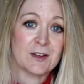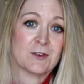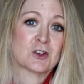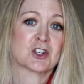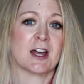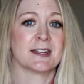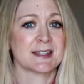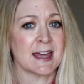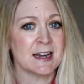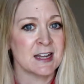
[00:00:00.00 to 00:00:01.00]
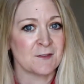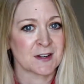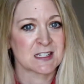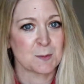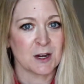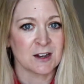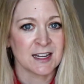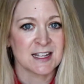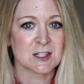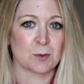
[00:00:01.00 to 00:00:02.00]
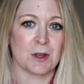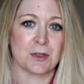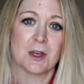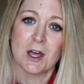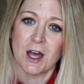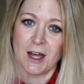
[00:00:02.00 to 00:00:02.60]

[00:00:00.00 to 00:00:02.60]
if your child has had enough experience with